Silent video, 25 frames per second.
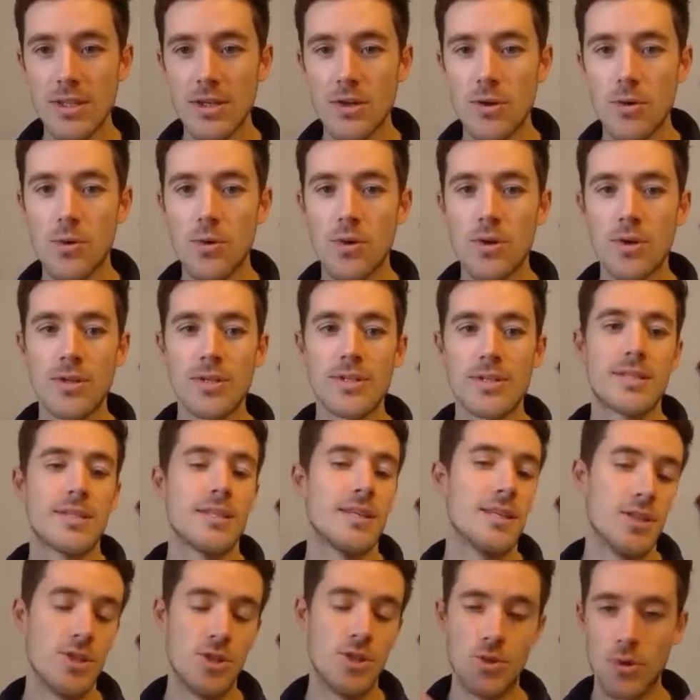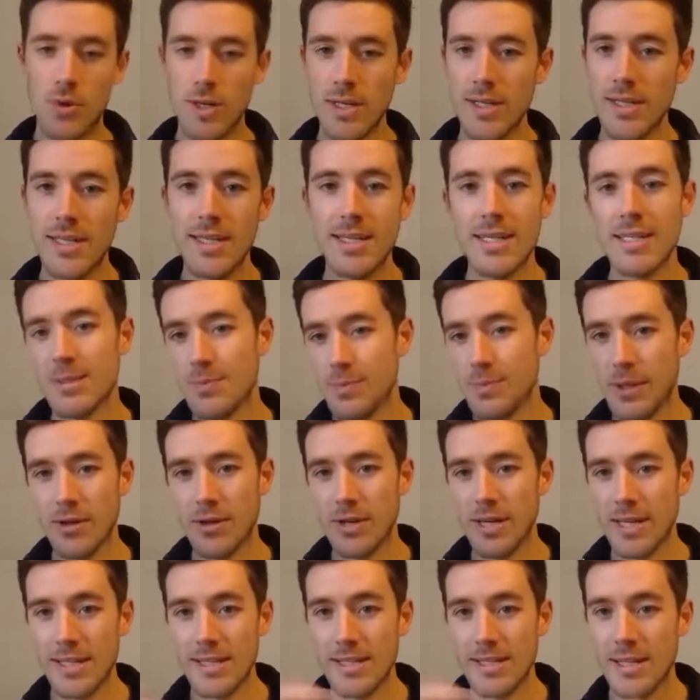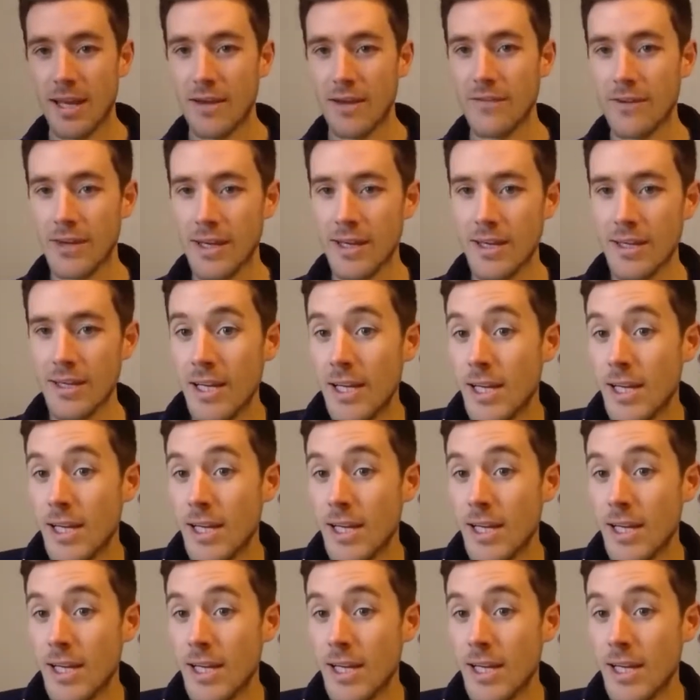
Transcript: the course, enjoy the experience of it.